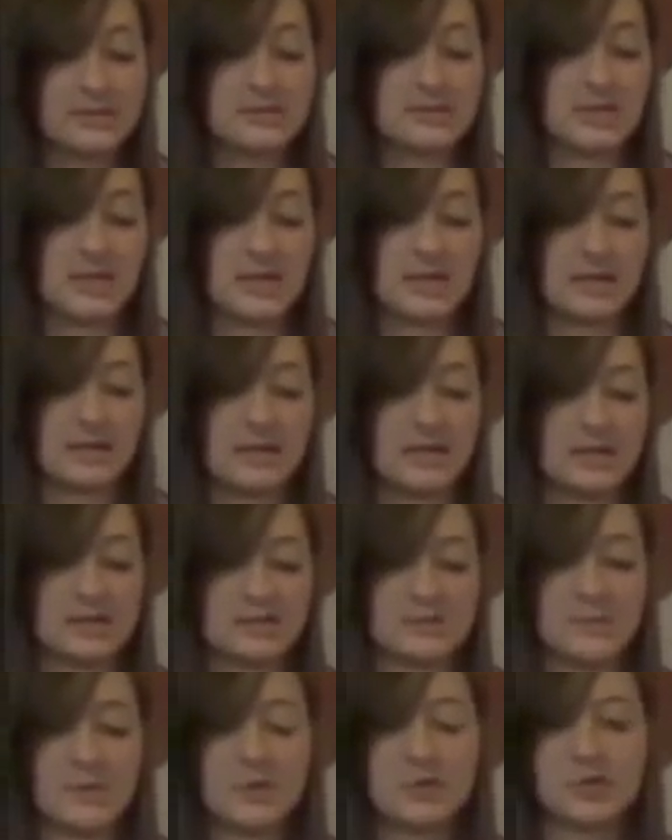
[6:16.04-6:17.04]
and
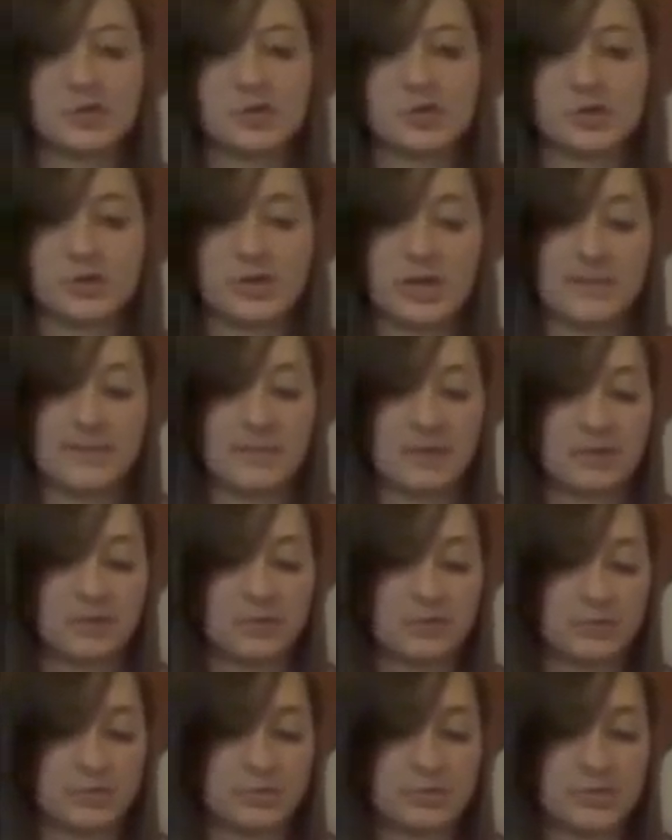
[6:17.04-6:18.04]
exposure to
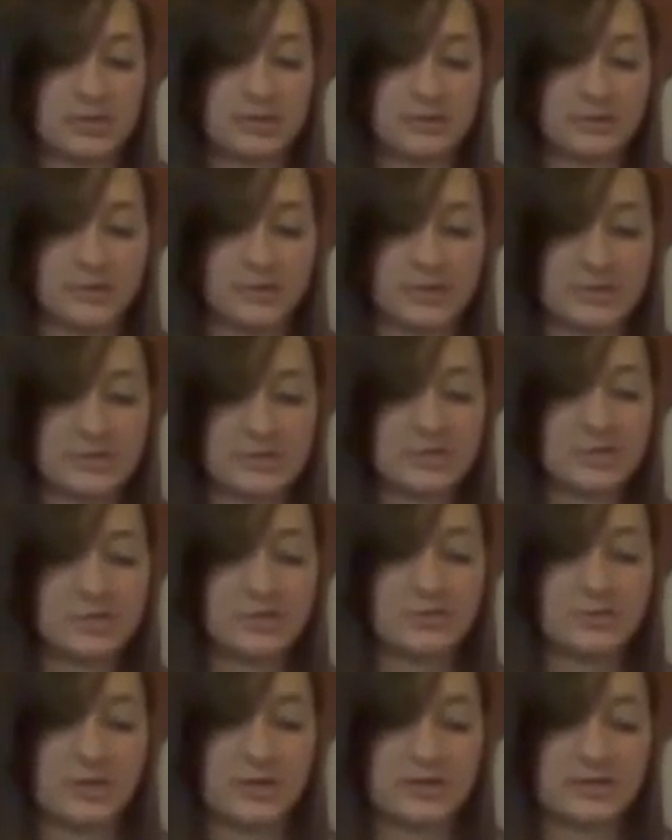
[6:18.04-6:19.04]
chemicals increases your
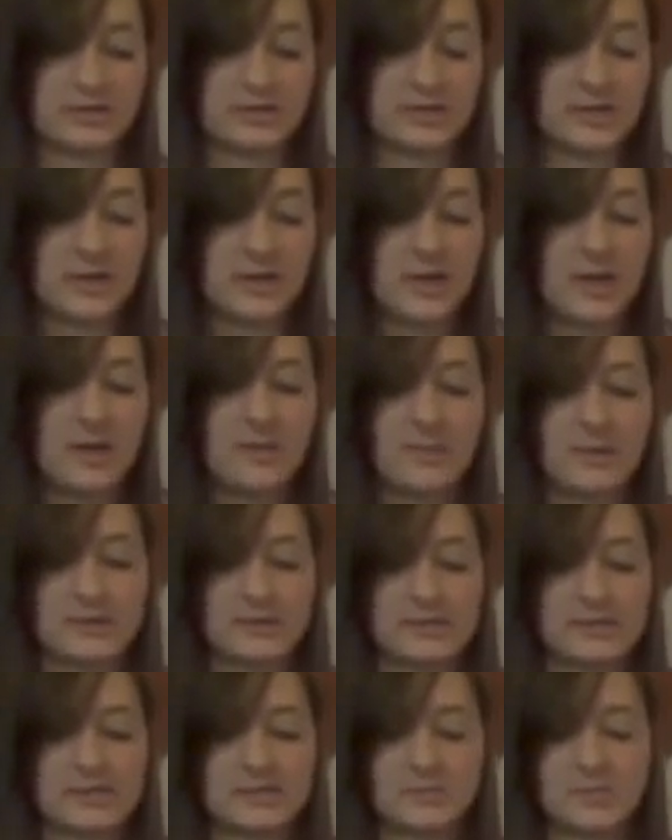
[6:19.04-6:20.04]
risk by
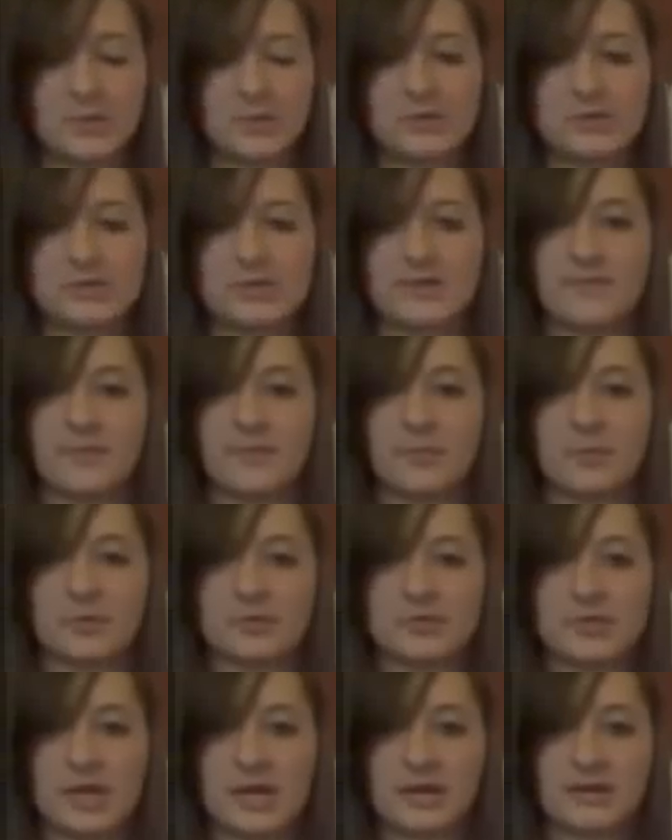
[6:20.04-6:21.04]

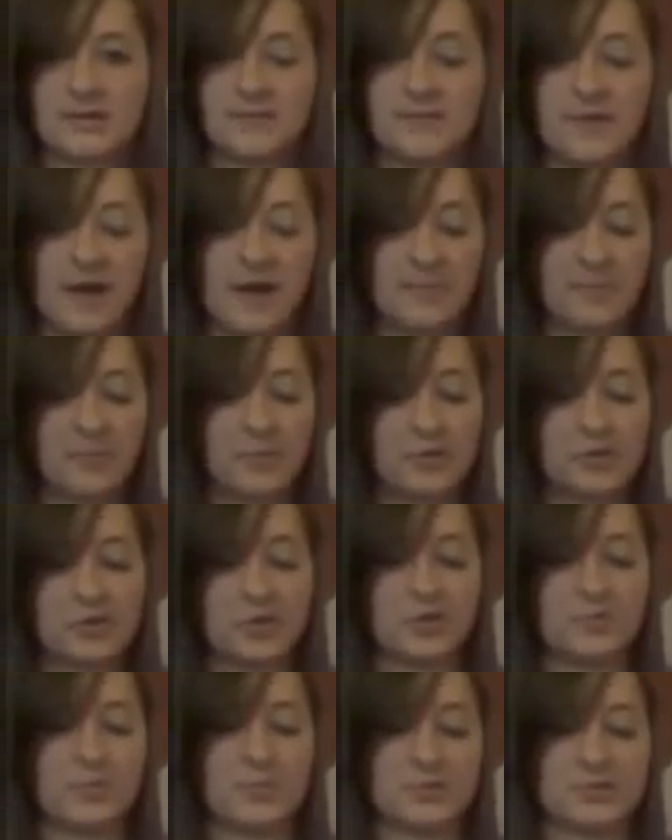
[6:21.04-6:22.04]
6.7%,
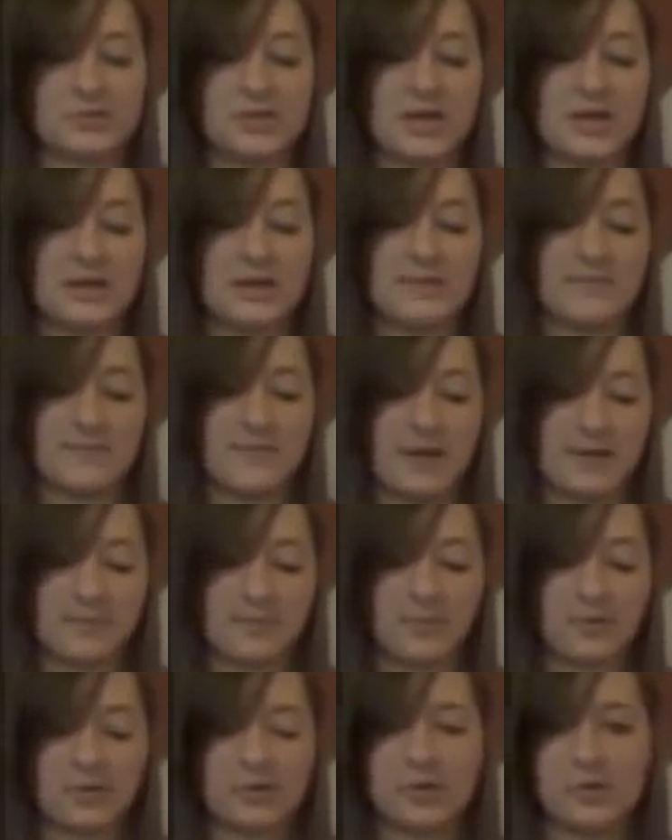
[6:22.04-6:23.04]
5.2%, and
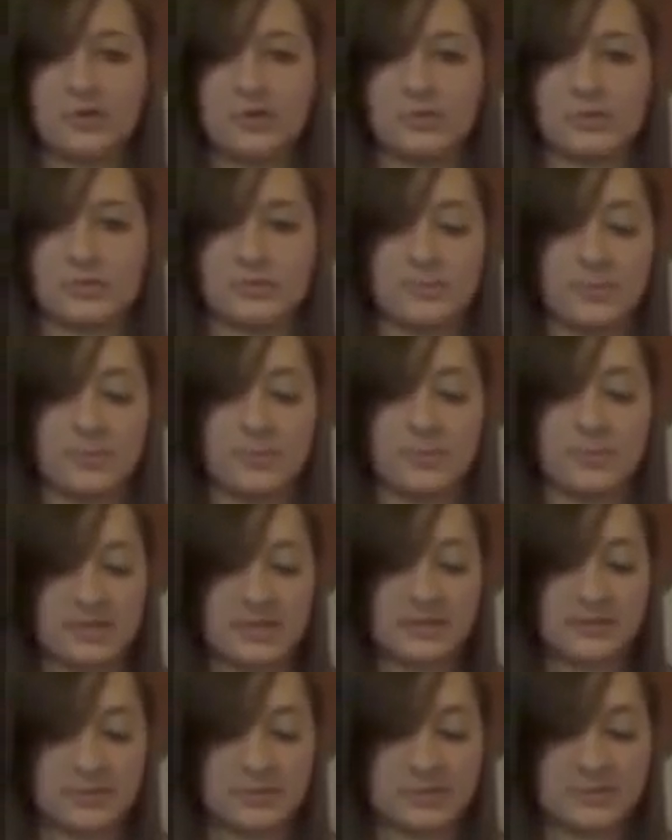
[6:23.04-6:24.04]

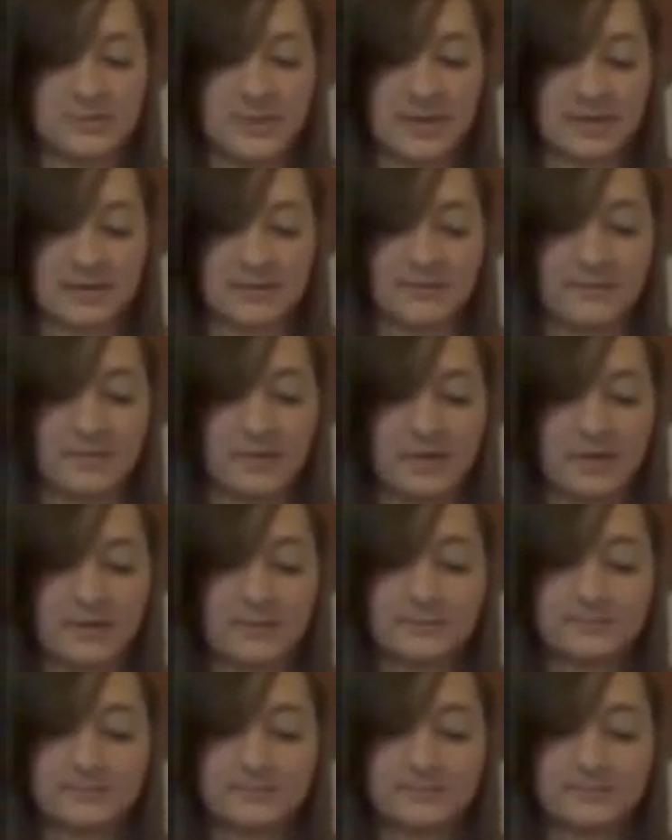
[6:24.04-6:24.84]
5.2% respectively.